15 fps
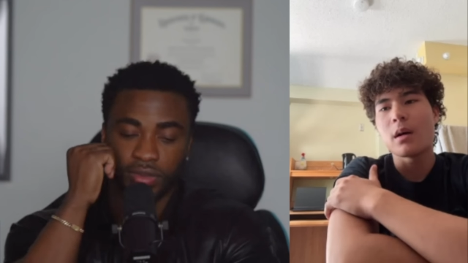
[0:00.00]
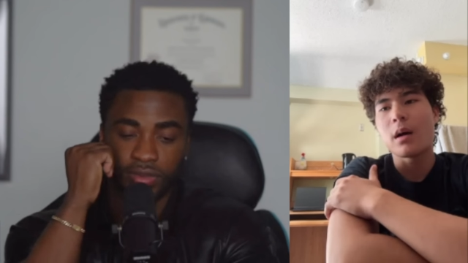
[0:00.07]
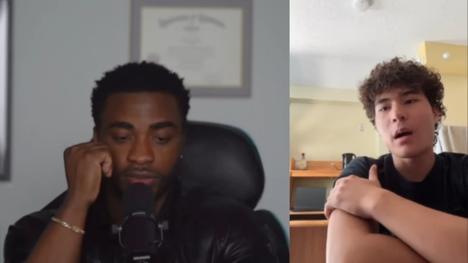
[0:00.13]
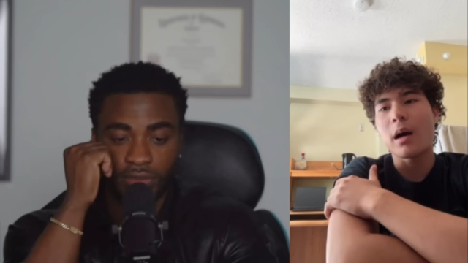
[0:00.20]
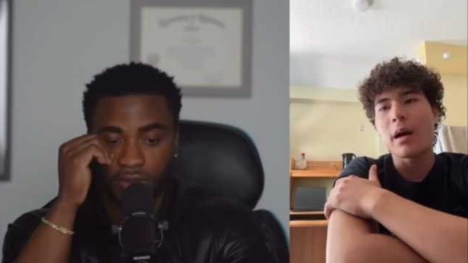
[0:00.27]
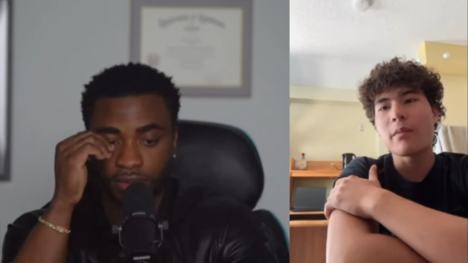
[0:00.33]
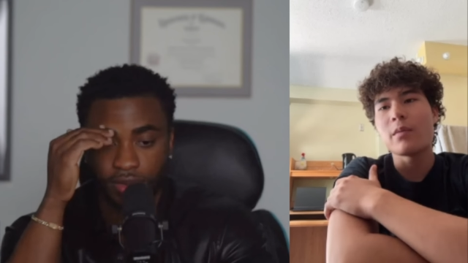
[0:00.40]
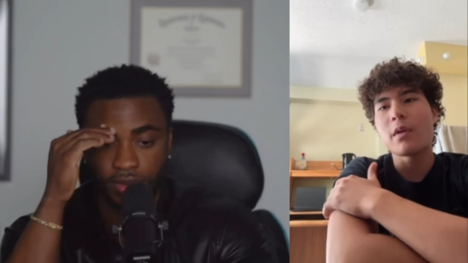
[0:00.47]

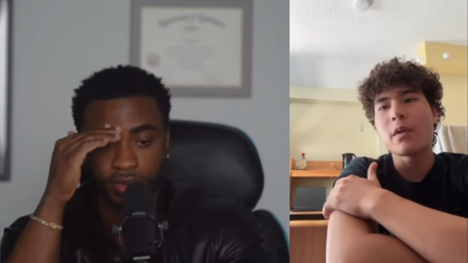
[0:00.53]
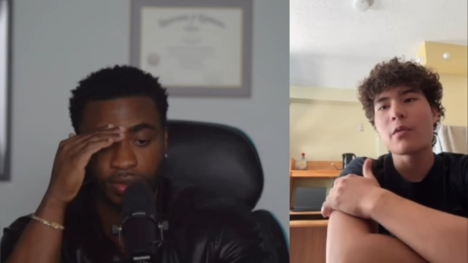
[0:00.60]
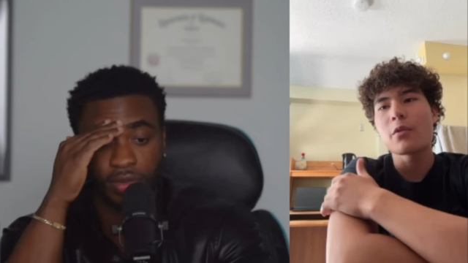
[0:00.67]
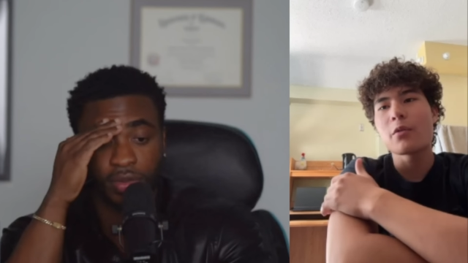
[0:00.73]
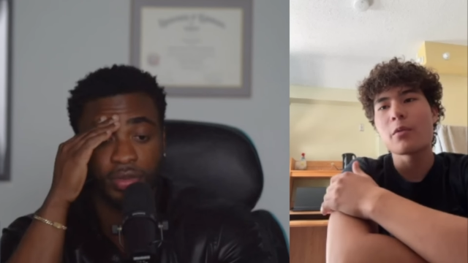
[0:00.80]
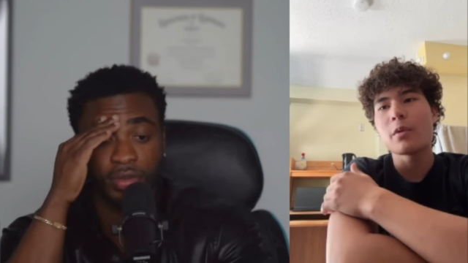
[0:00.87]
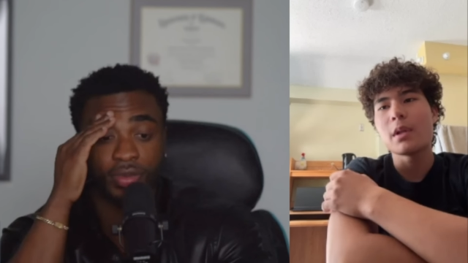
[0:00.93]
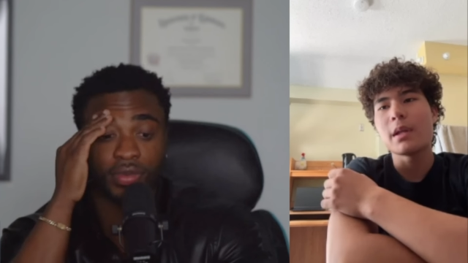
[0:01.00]
Speaker 1: I've
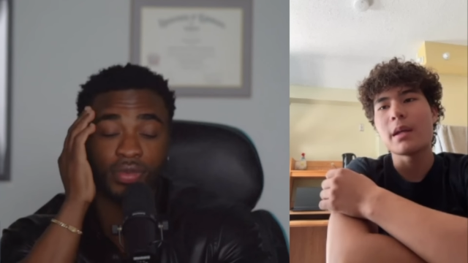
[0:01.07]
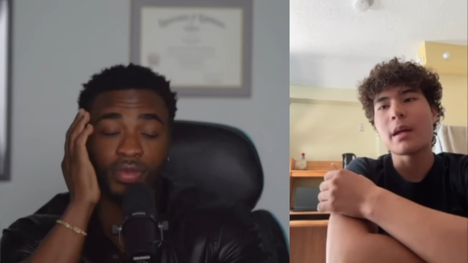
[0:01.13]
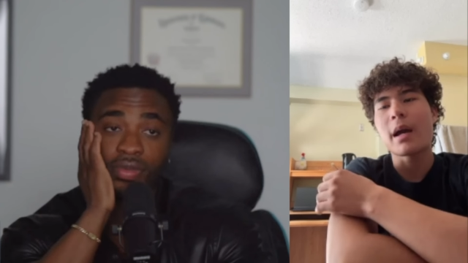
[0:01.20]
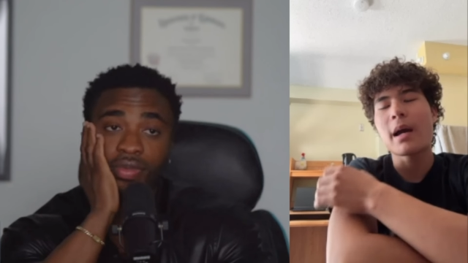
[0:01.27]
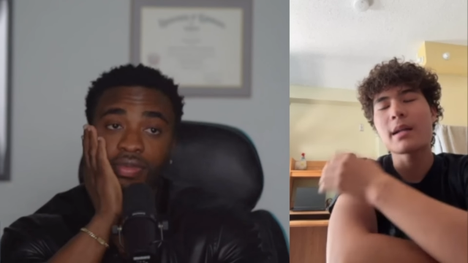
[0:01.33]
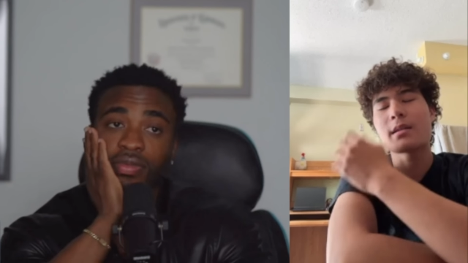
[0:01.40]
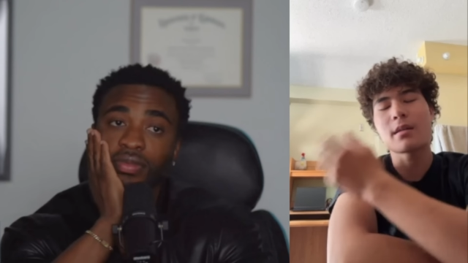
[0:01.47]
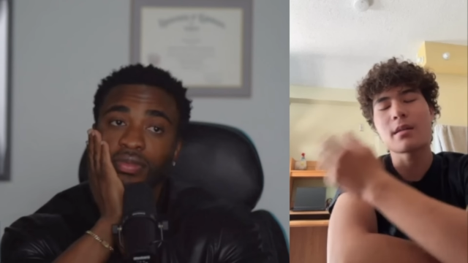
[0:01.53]
never really
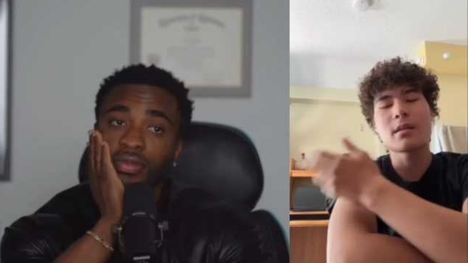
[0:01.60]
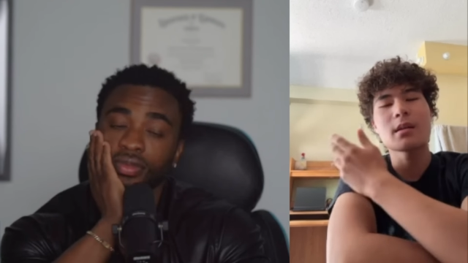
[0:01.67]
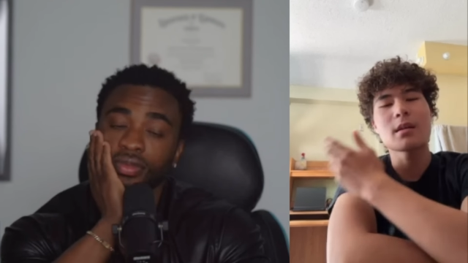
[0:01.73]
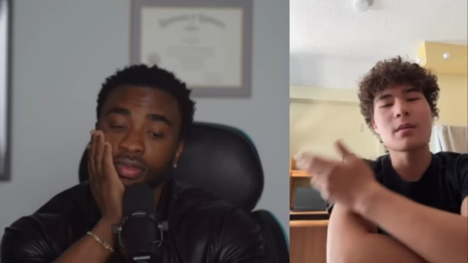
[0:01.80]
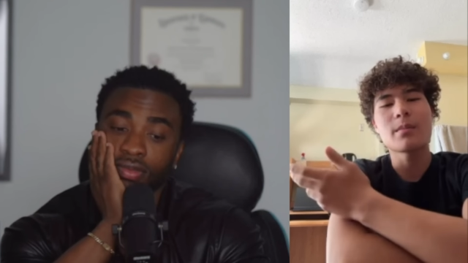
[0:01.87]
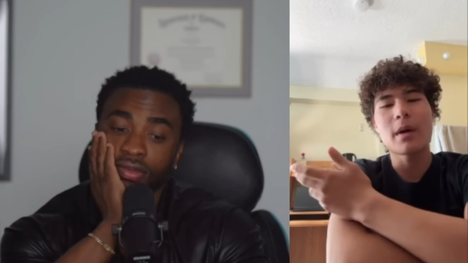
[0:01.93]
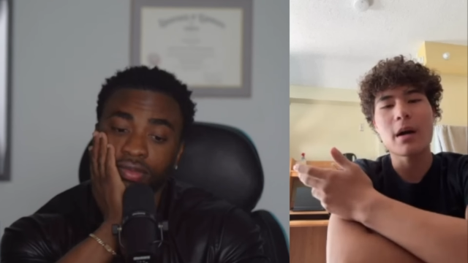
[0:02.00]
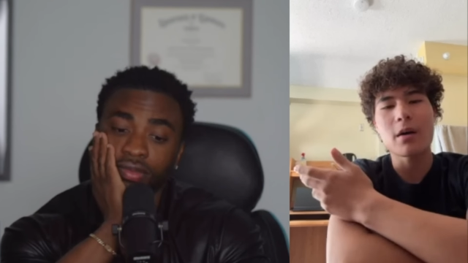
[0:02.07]
had to think
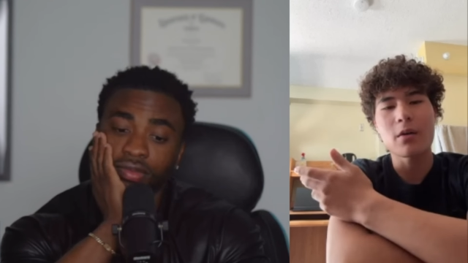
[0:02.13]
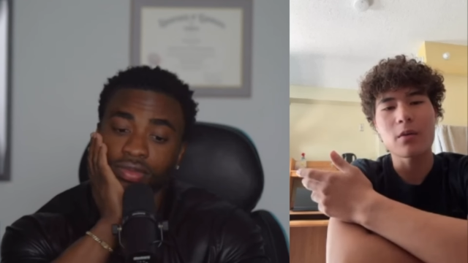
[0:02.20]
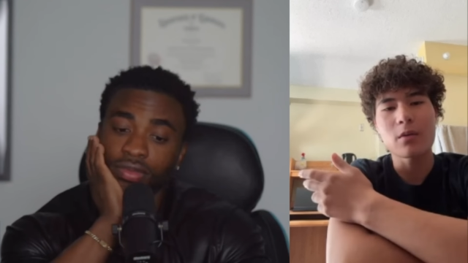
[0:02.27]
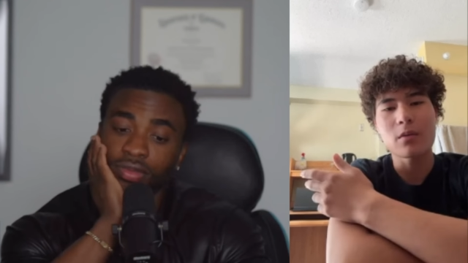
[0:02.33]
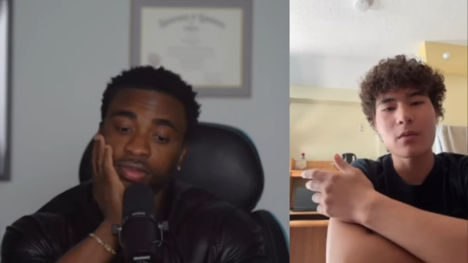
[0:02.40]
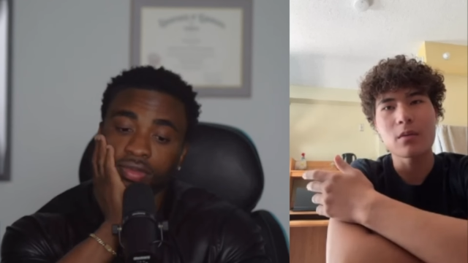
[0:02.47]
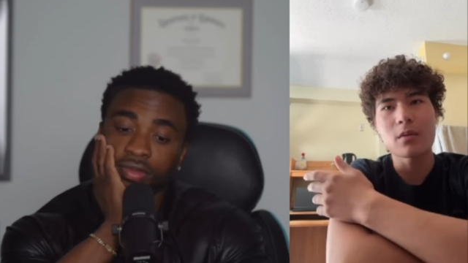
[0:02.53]
about